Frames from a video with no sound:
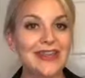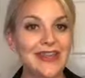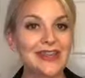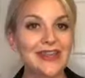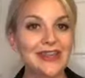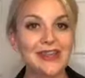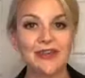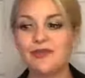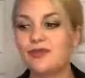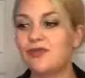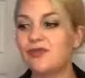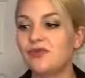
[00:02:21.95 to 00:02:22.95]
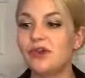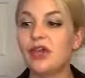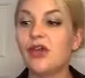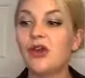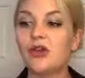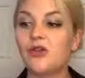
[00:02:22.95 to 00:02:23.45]
and that's going to do
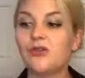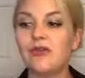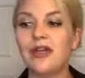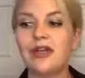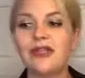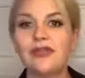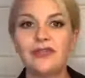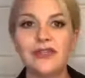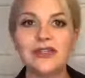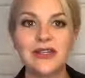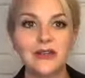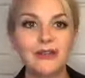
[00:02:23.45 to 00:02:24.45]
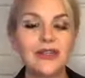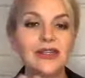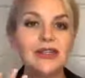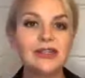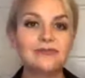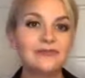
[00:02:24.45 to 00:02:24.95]
quite a difference and
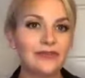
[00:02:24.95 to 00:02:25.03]
really